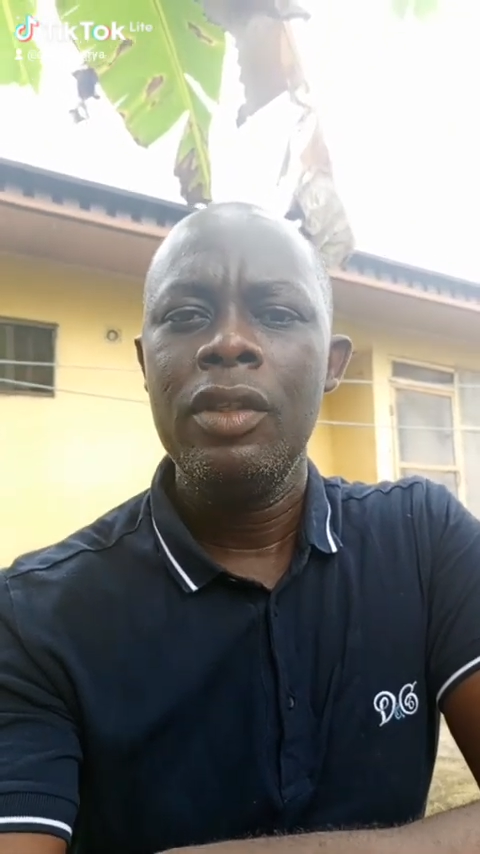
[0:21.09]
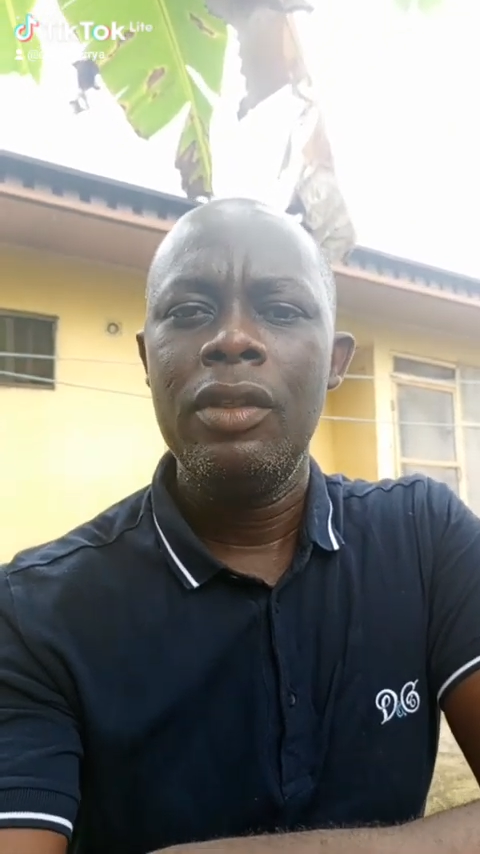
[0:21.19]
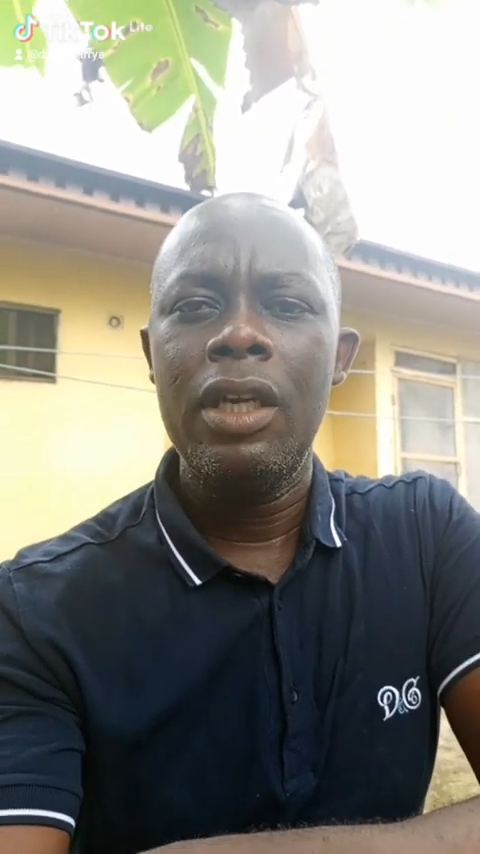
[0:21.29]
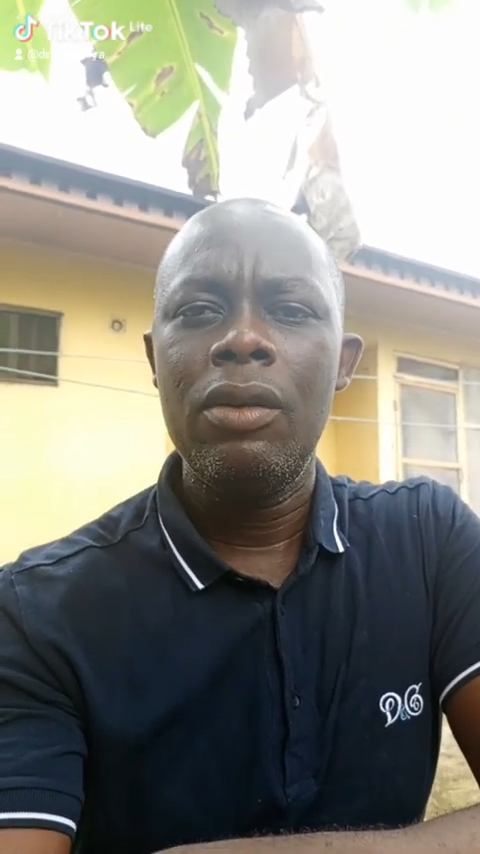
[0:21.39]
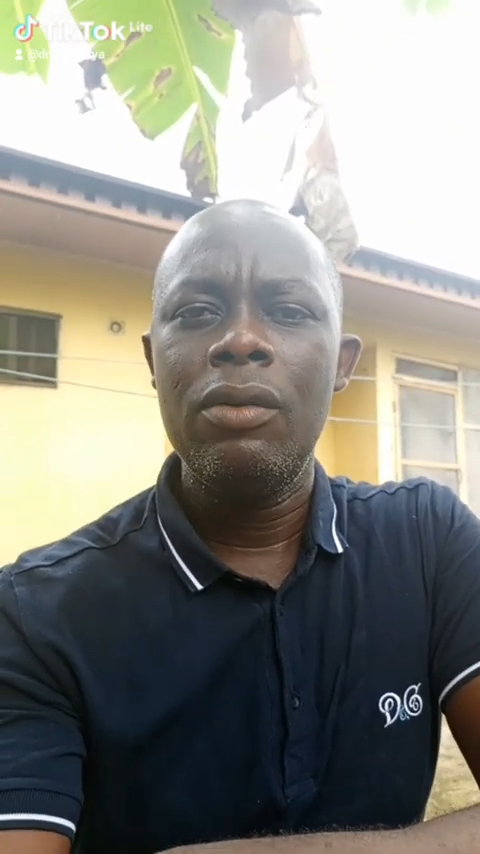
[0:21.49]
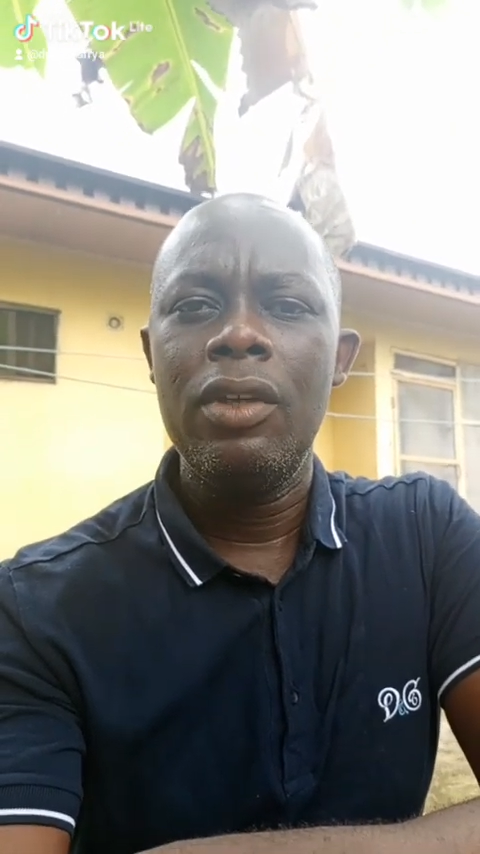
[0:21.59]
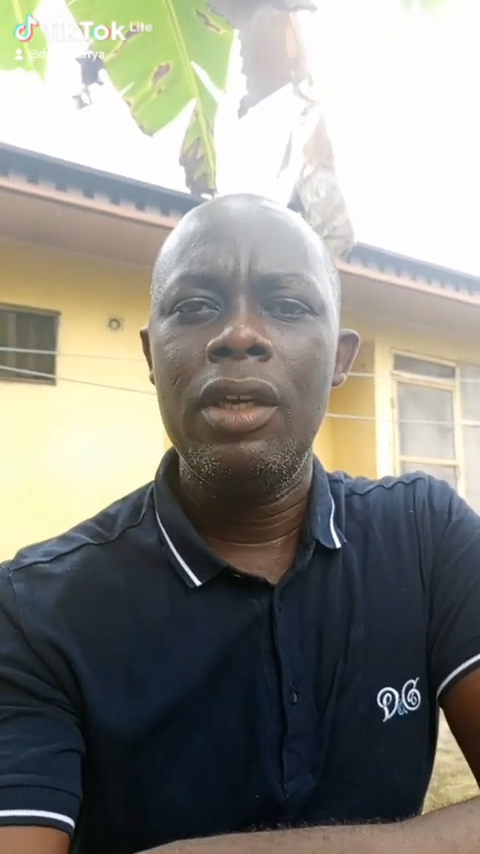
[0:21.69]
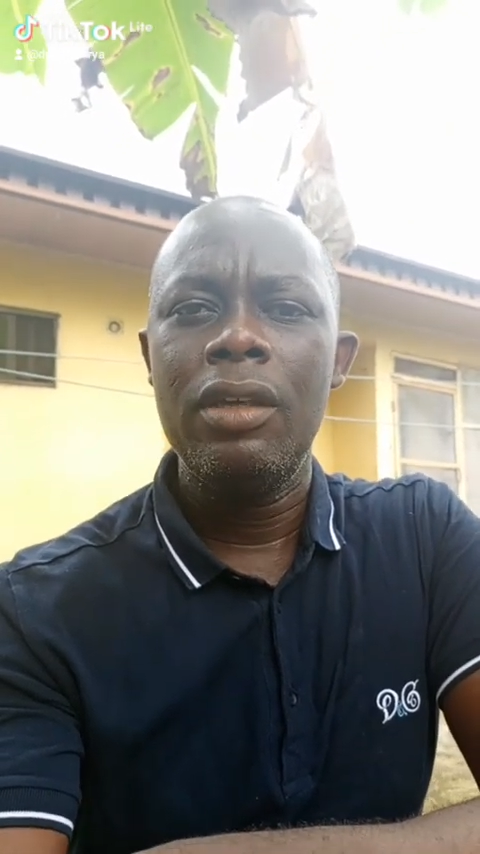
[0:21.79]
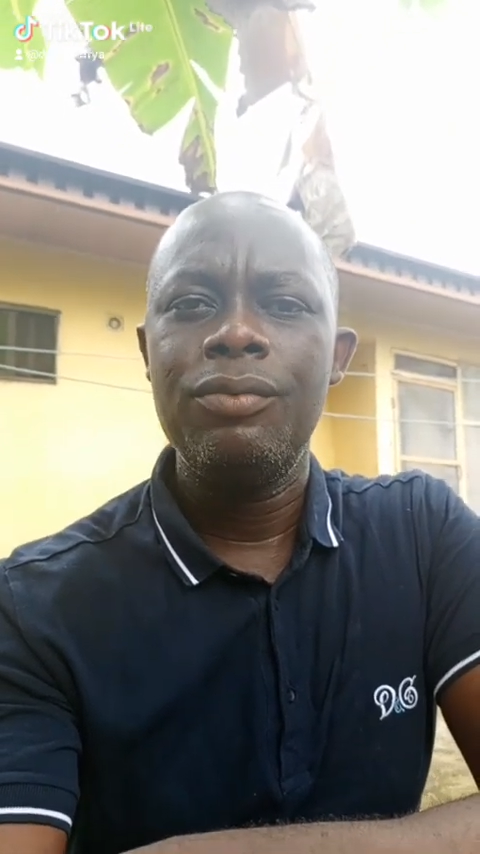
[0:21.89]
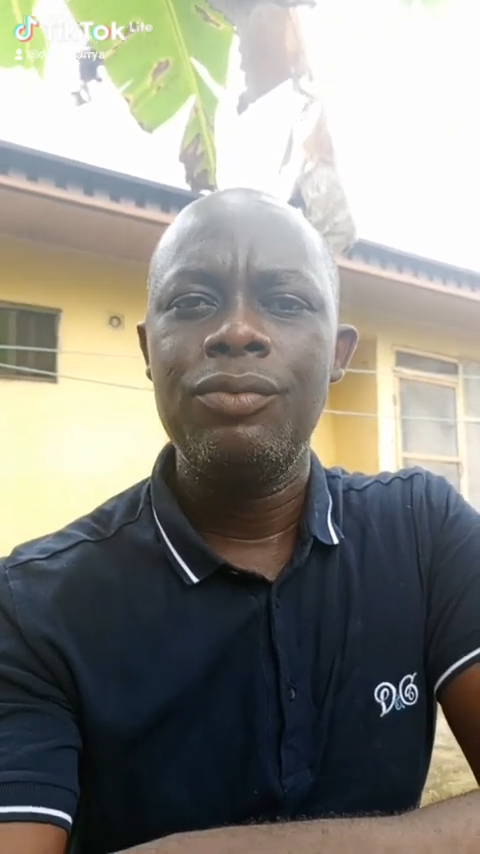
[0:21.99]
Now,
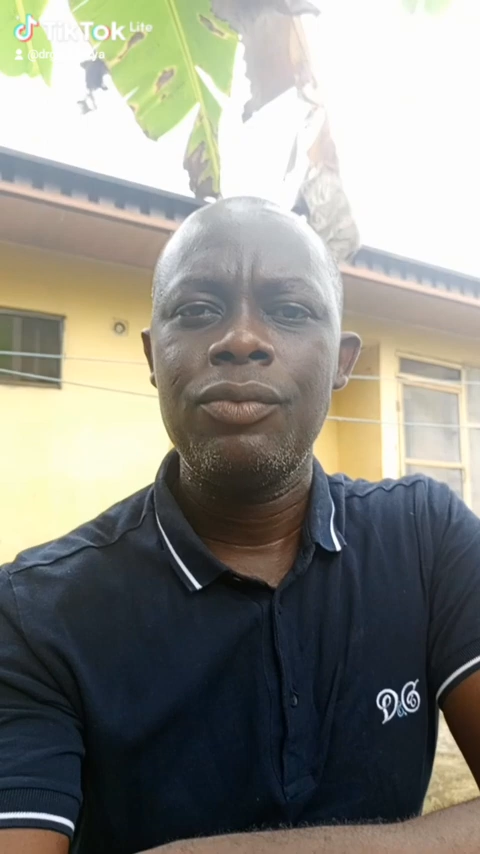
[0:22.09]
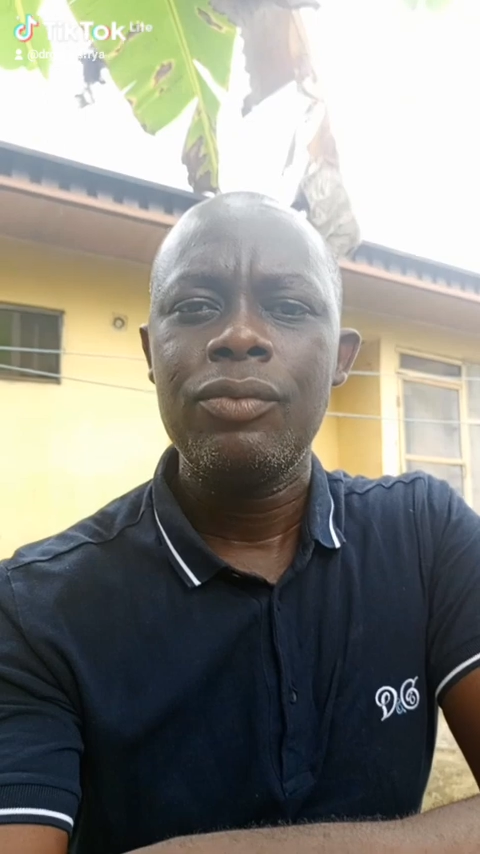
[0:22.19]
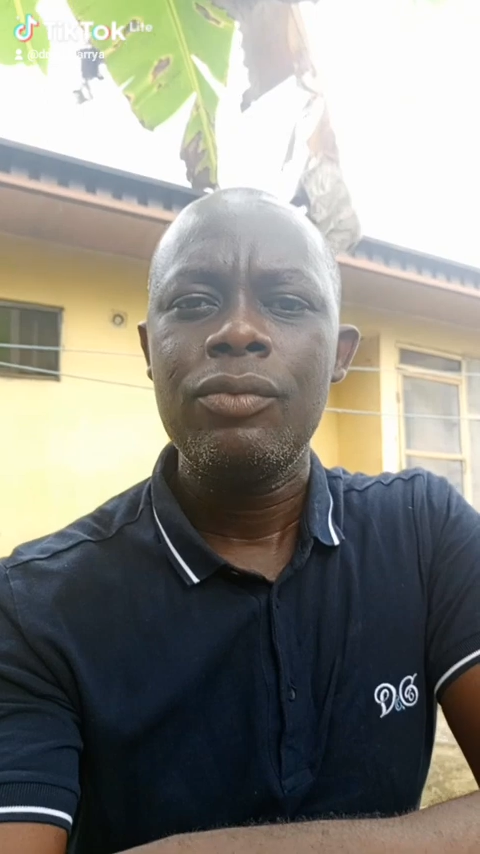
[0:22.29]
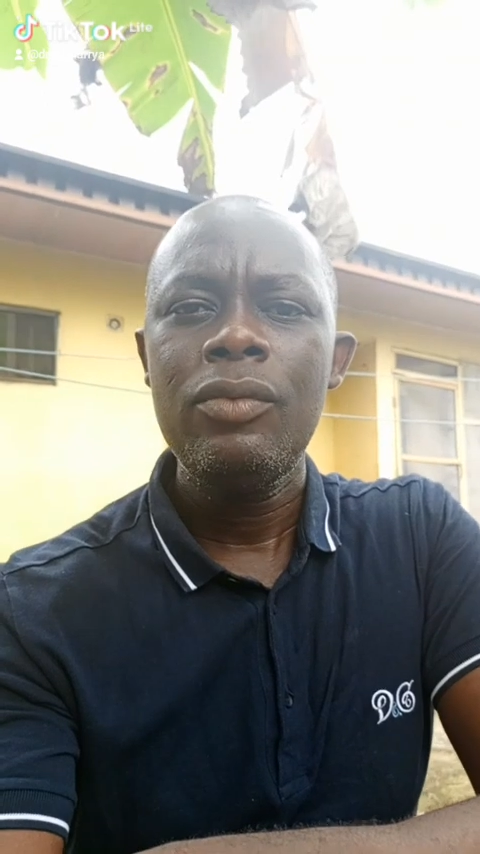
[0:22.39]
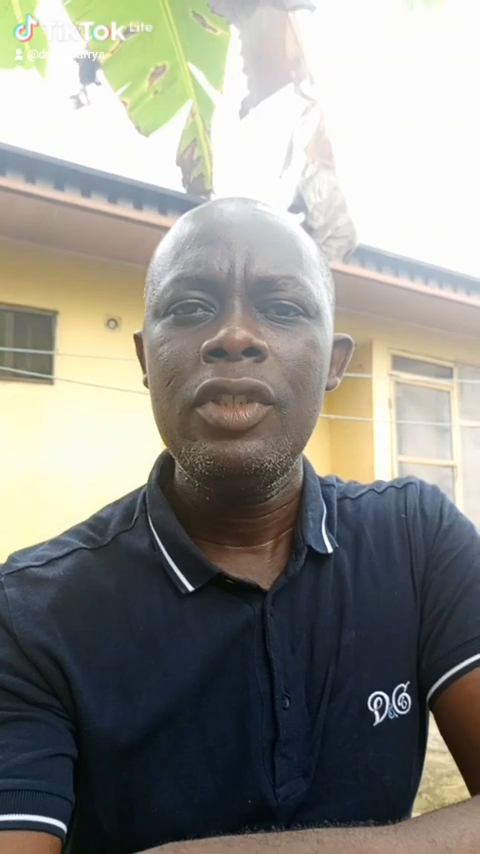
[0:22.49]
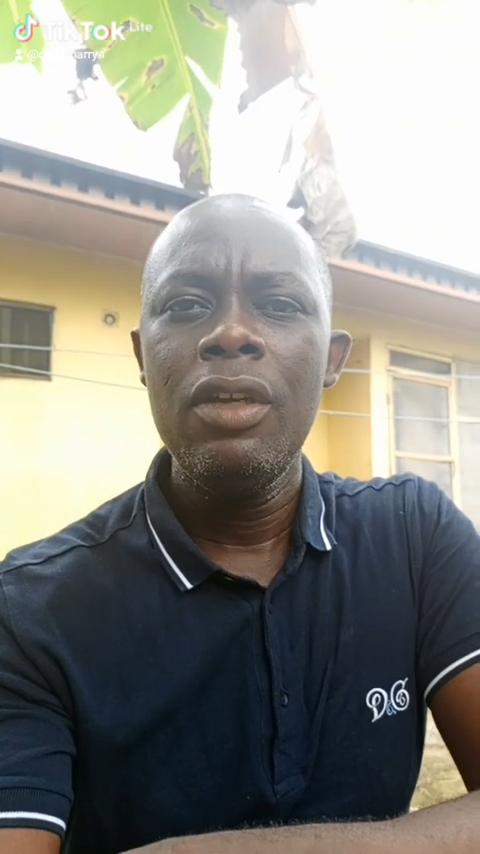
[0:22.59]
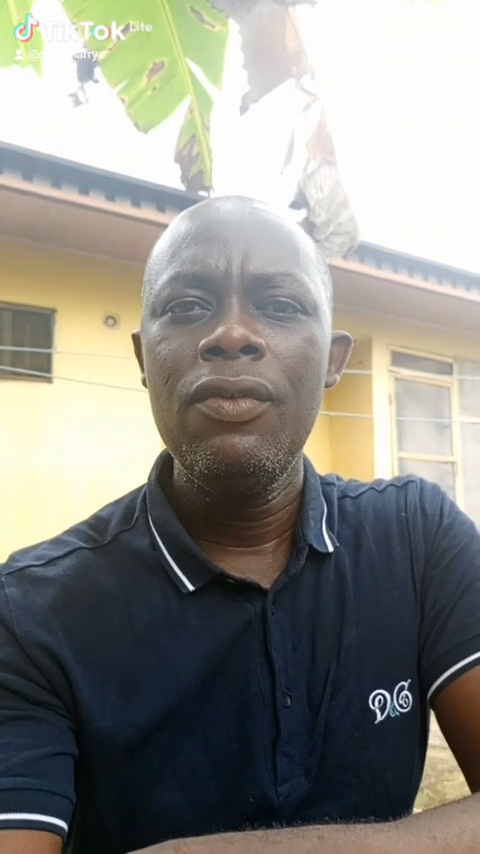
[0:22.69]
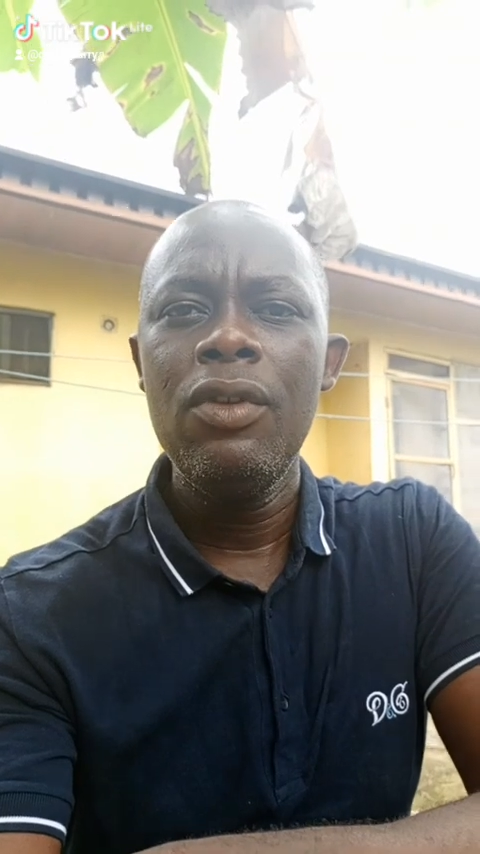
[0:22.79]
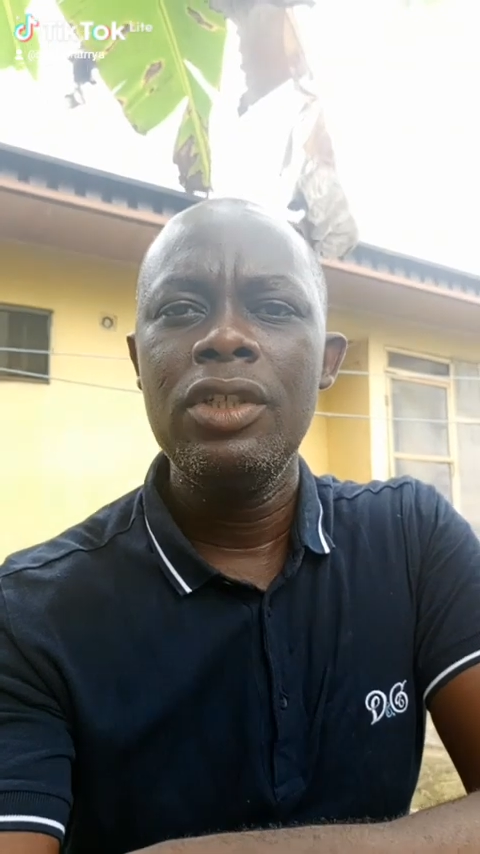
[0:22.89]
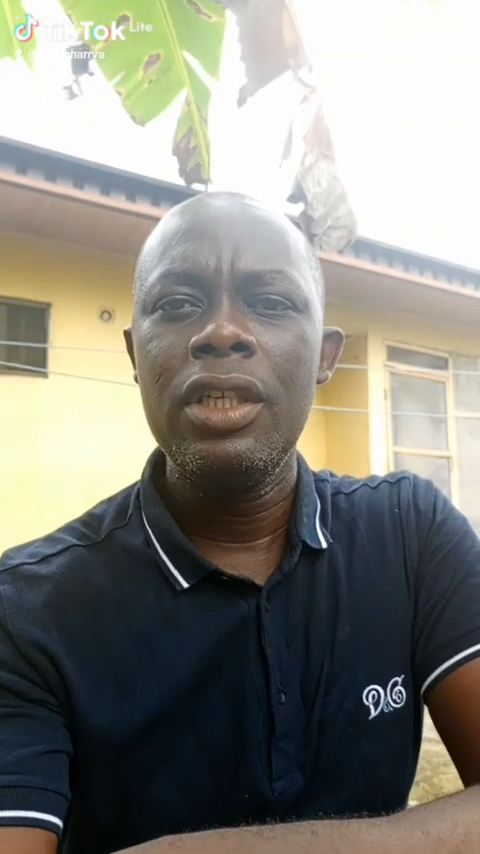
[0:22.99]
the
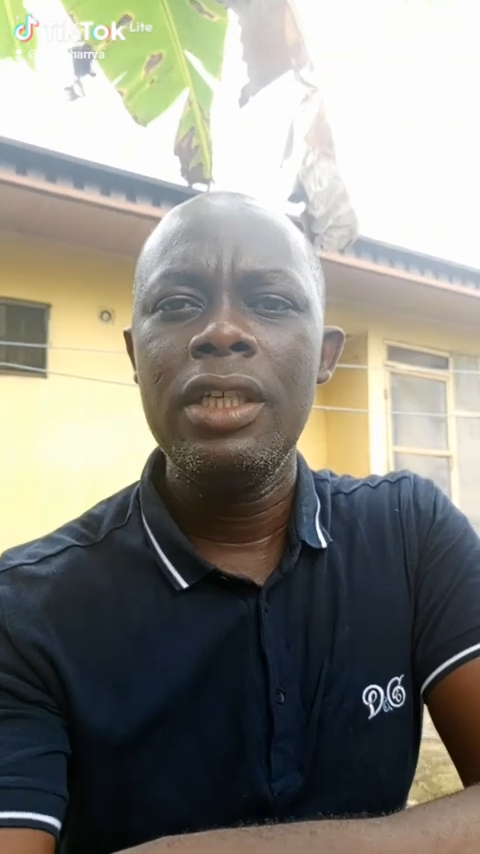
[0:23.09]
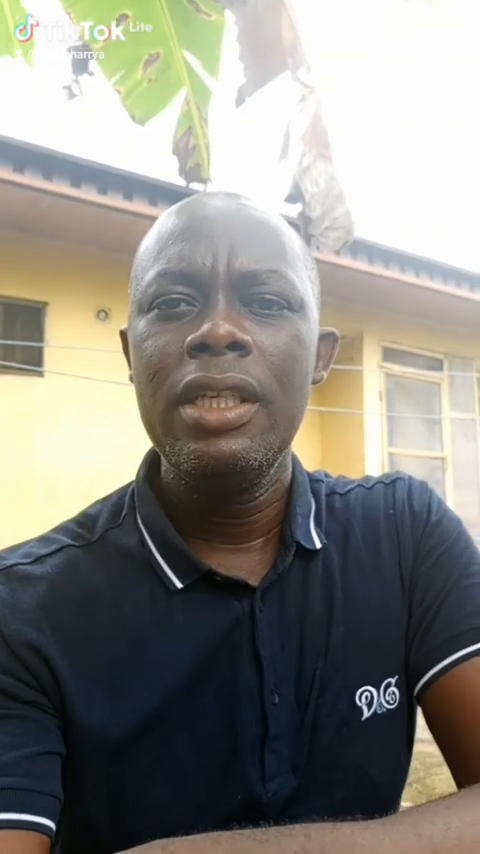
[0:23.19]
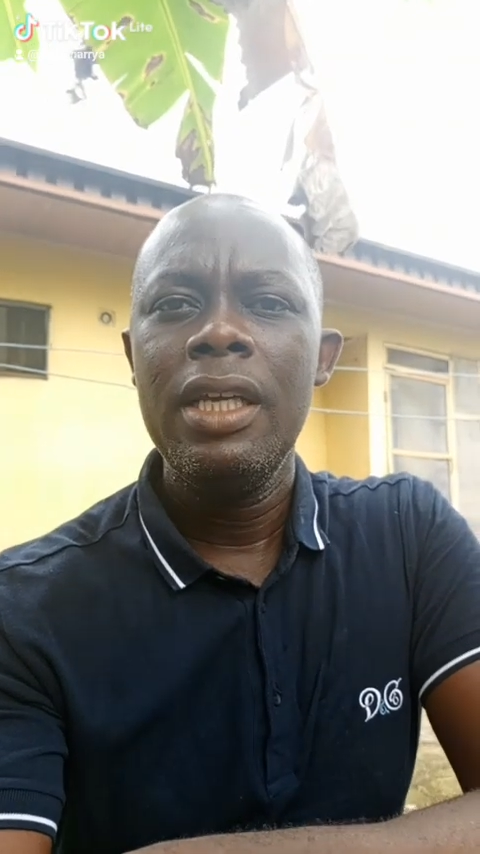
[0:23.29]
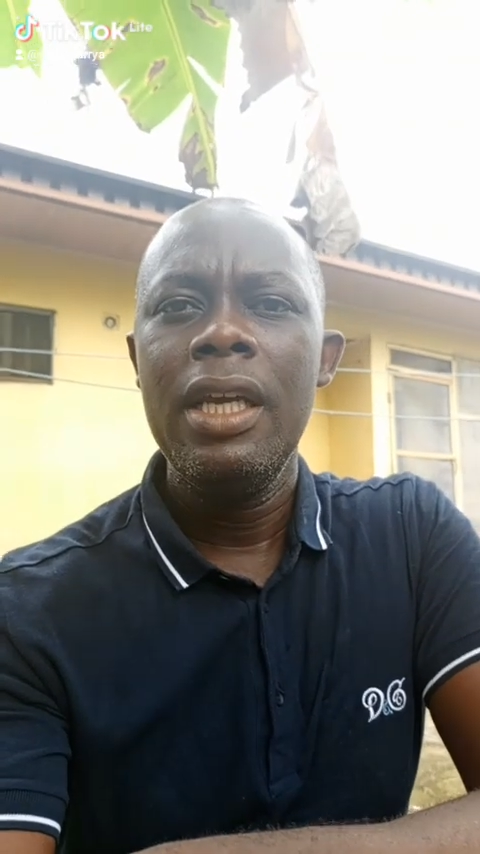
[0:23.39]
fungi